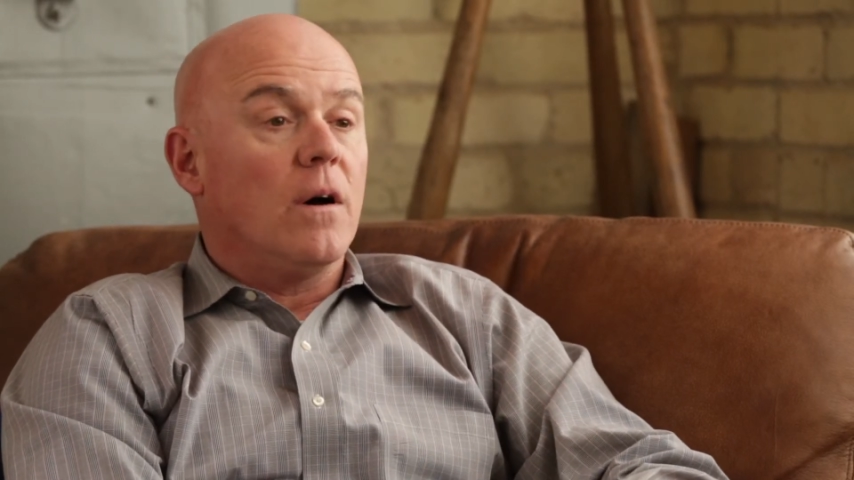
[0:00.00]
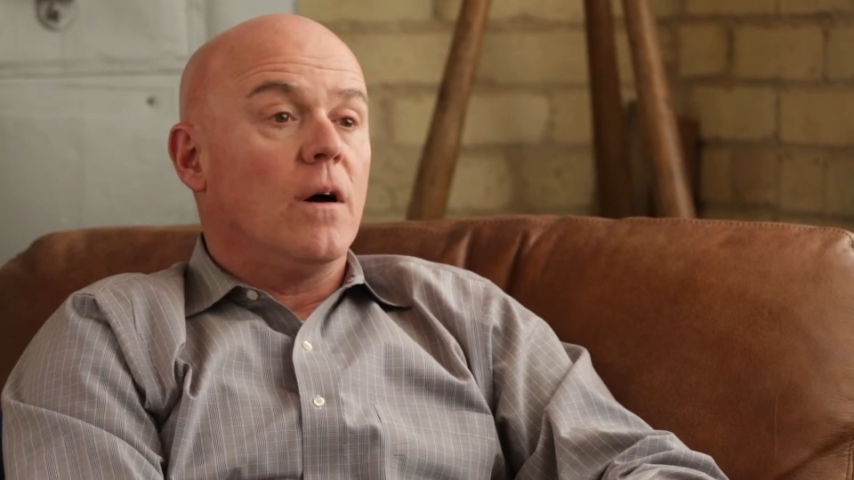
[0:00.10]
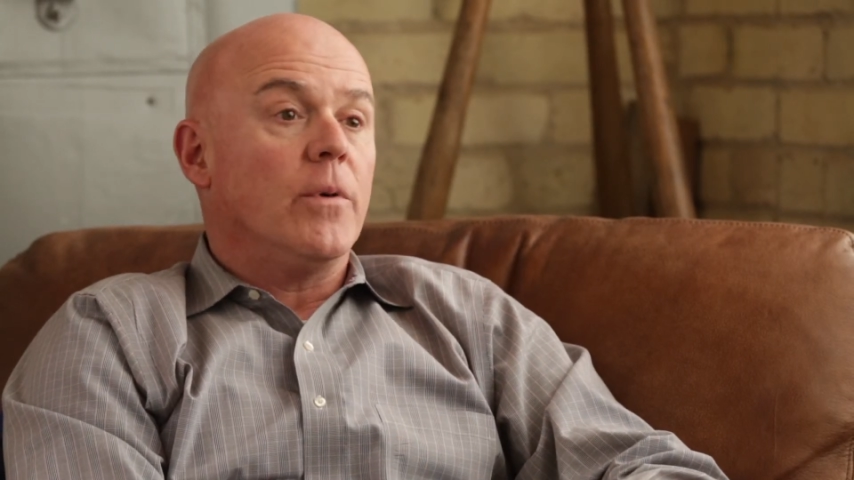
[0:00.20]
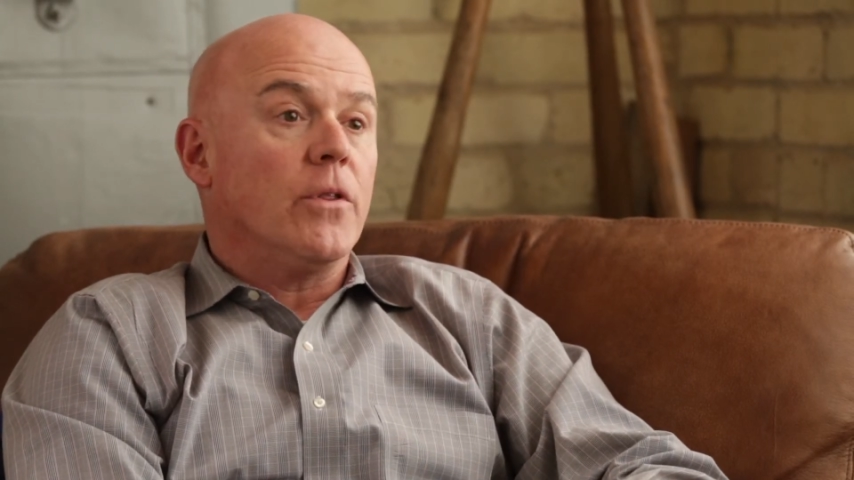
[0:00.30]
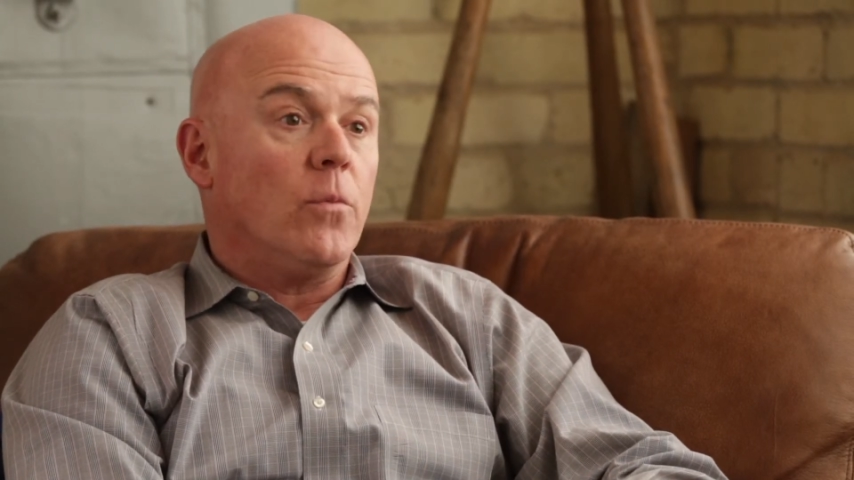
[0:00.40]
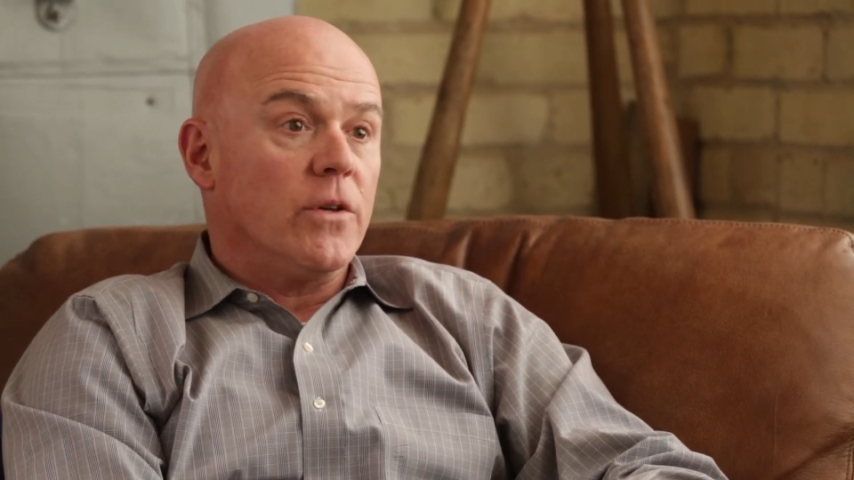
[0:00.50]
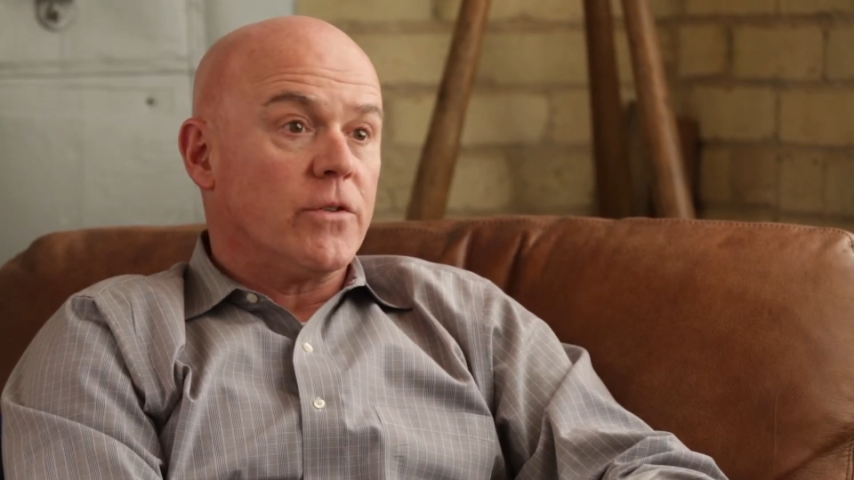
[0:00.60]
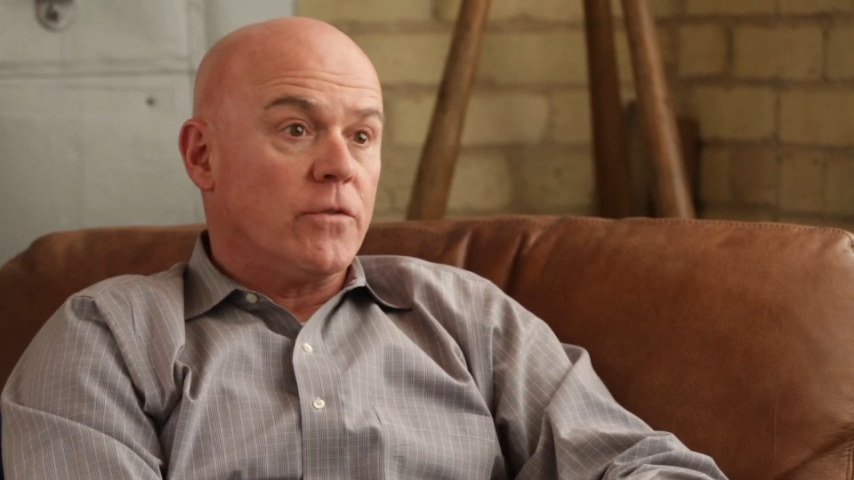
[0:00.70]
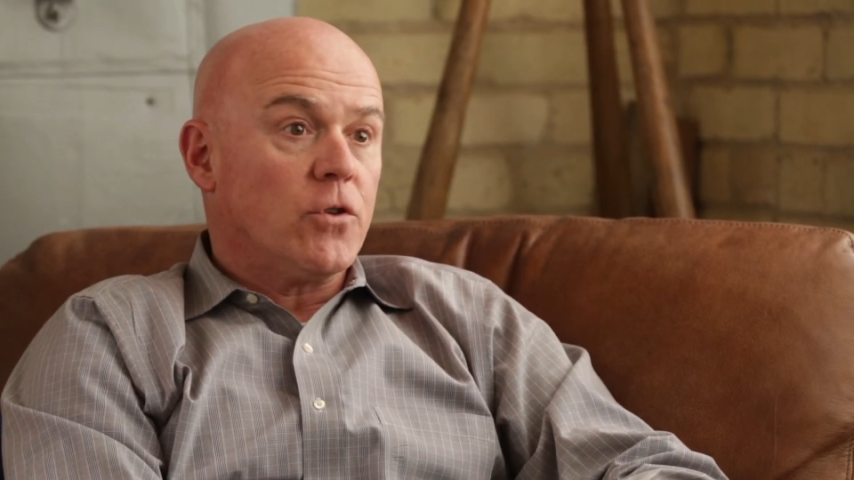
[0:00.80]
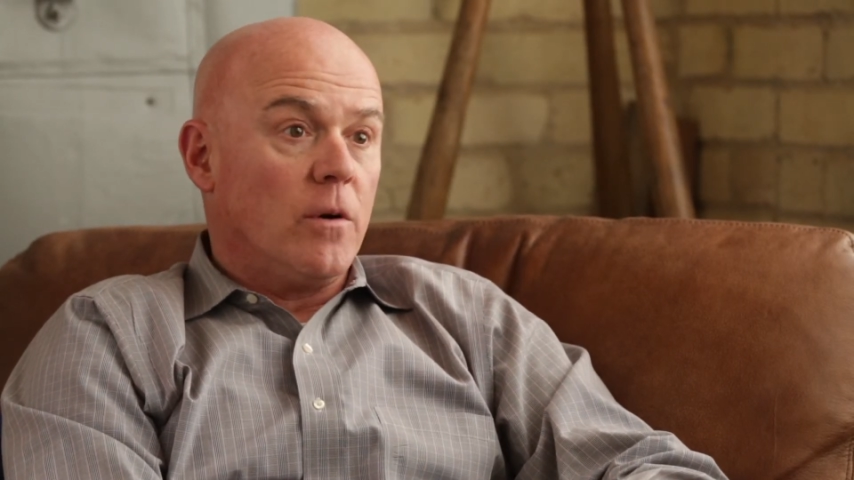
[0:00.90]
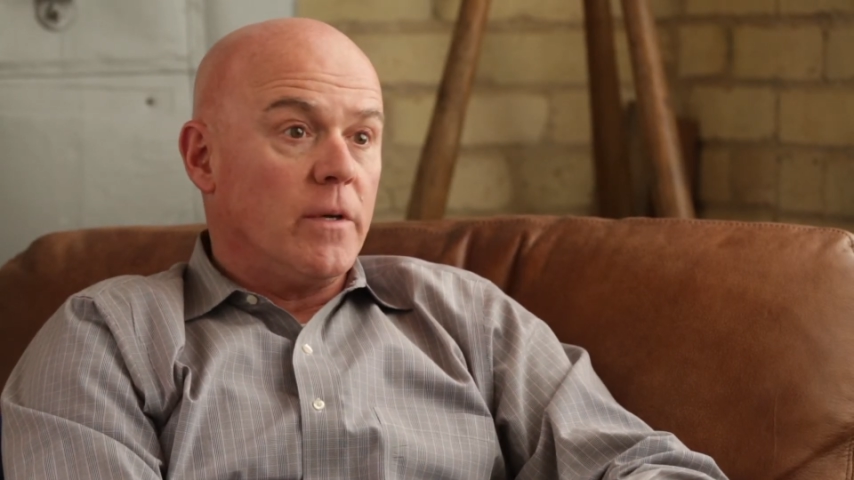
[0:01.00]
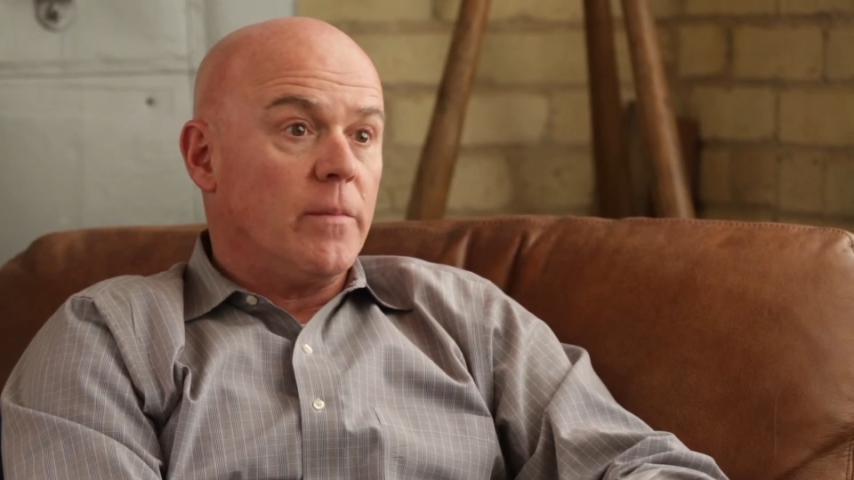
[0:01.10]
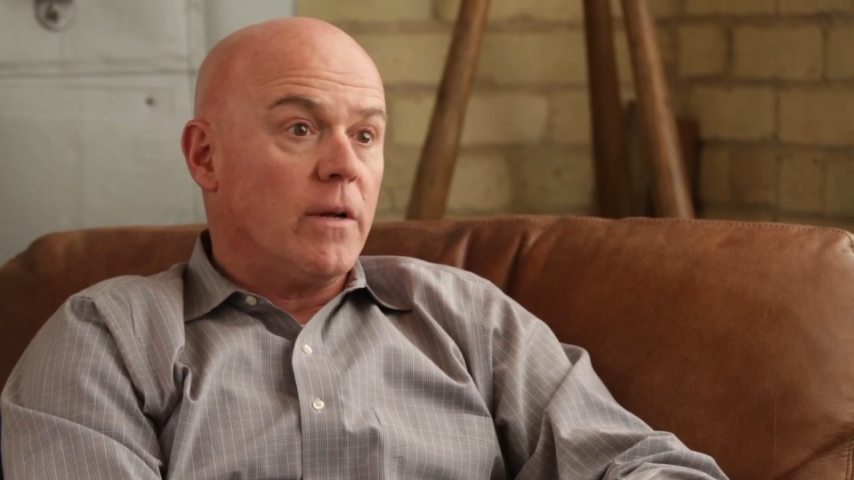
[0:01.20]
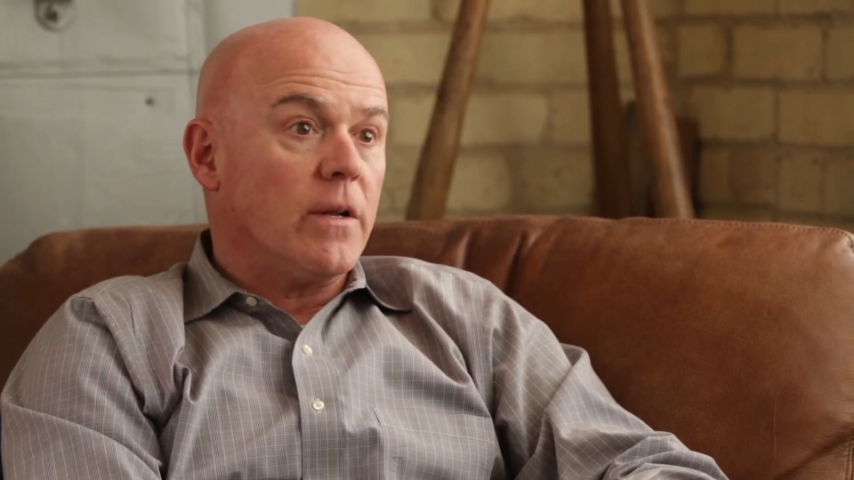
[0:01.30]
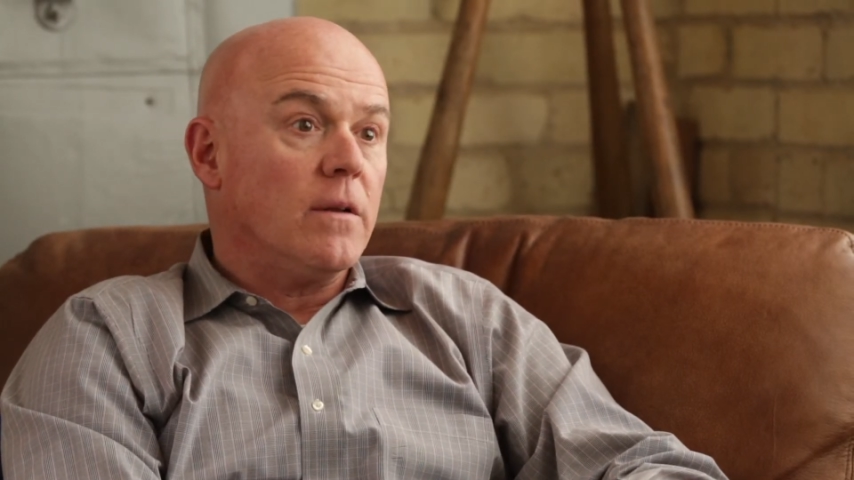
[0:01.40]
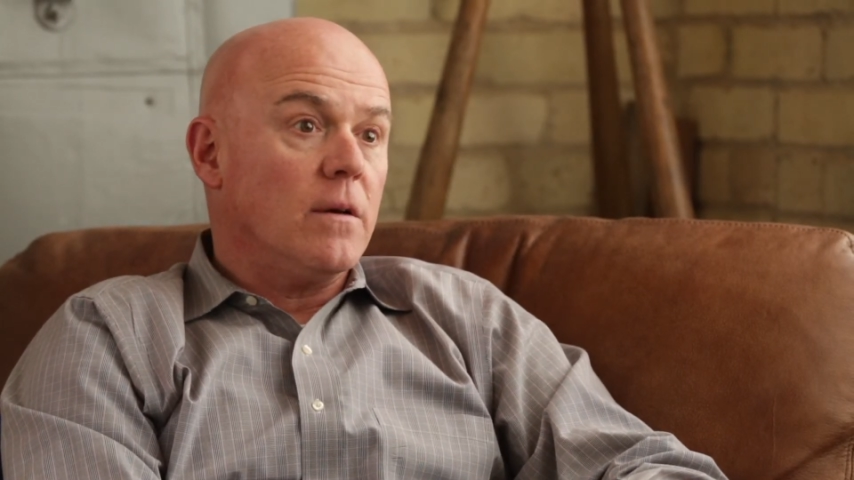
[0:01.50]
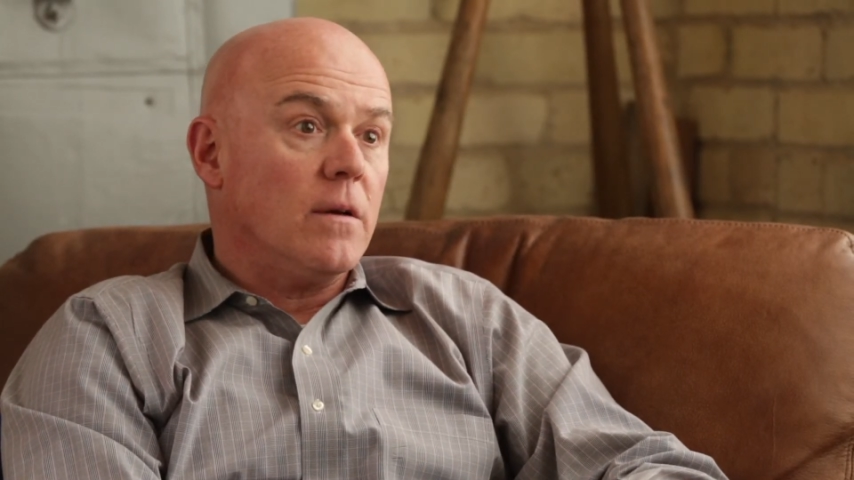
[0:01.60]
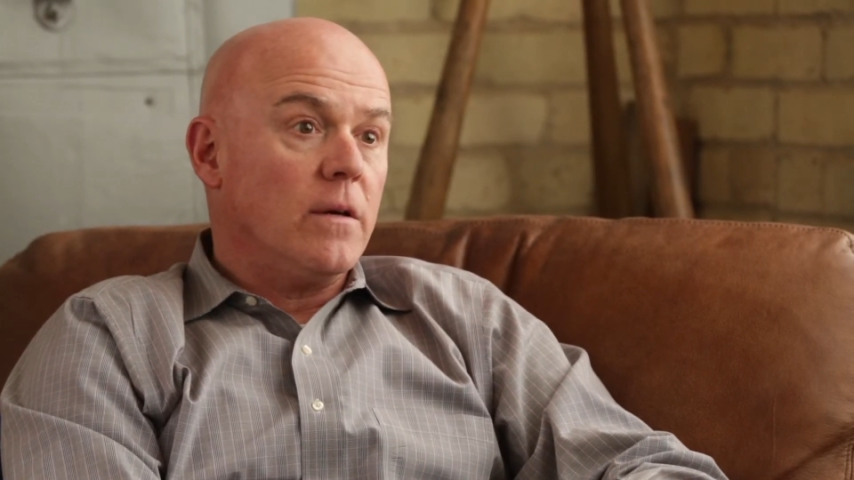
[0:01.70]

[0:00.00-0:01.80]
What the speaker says: but the ones that have told me about it,